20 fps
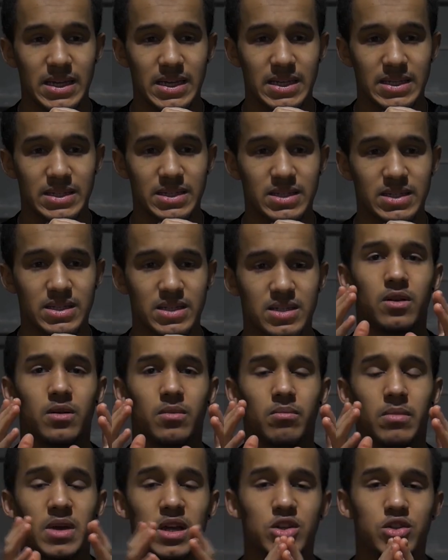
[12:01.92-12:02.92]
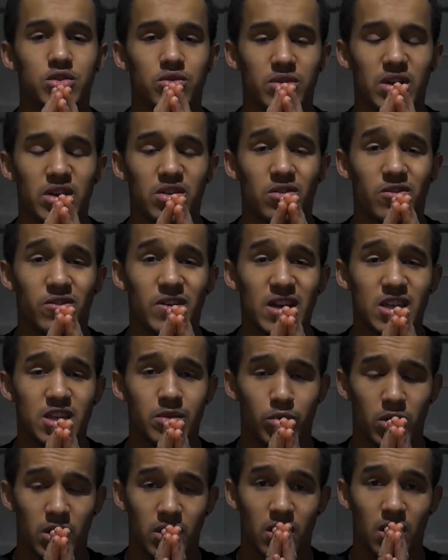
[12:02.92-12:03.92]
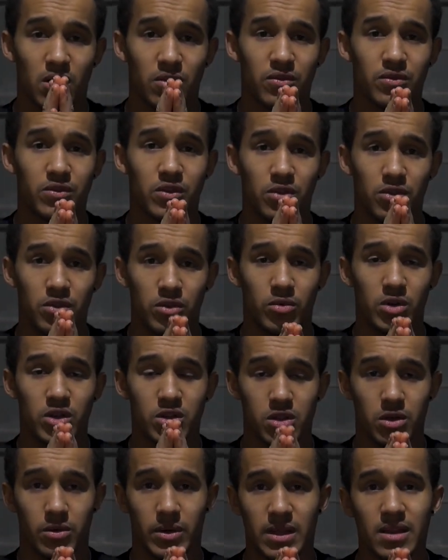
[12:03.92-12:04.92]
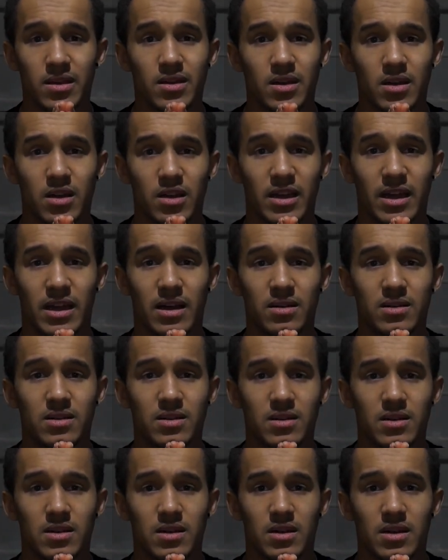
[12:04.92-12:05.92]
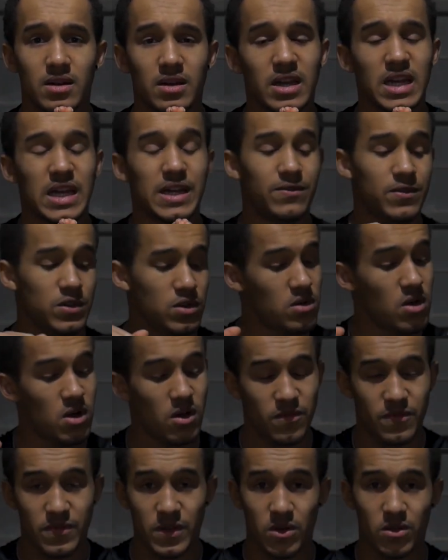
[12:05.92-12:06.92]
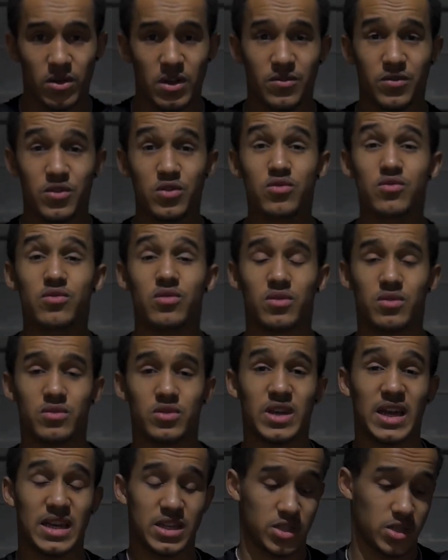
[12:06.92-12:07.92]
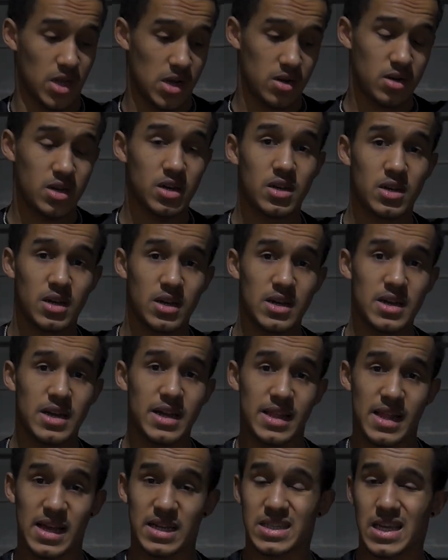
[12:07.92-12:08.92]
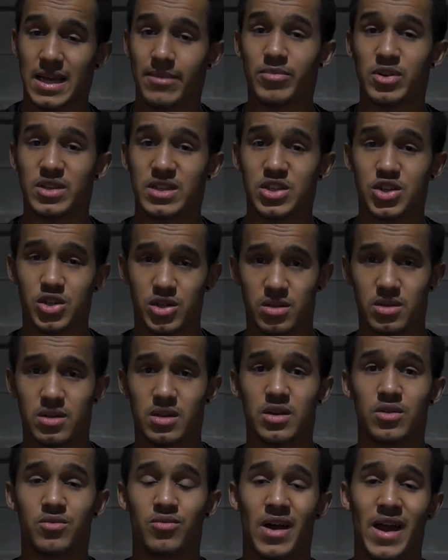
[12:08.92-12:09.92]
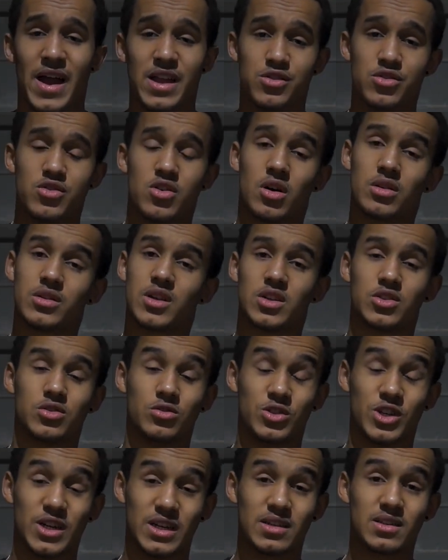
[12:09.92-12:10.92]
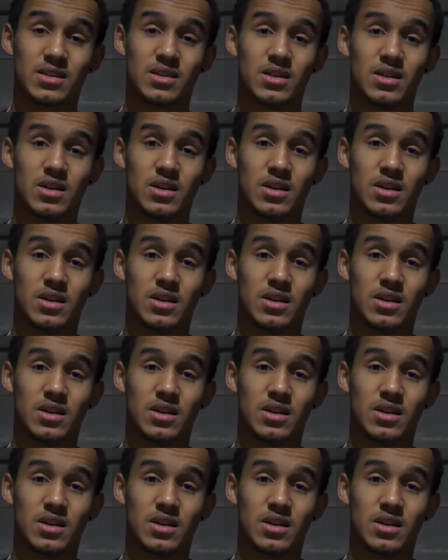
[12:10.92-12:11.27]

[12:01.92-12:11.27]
is make sure that you're flexible enough to do what you're doing, yeah? If you get stuck in that same position, right, and you can't touch your chest,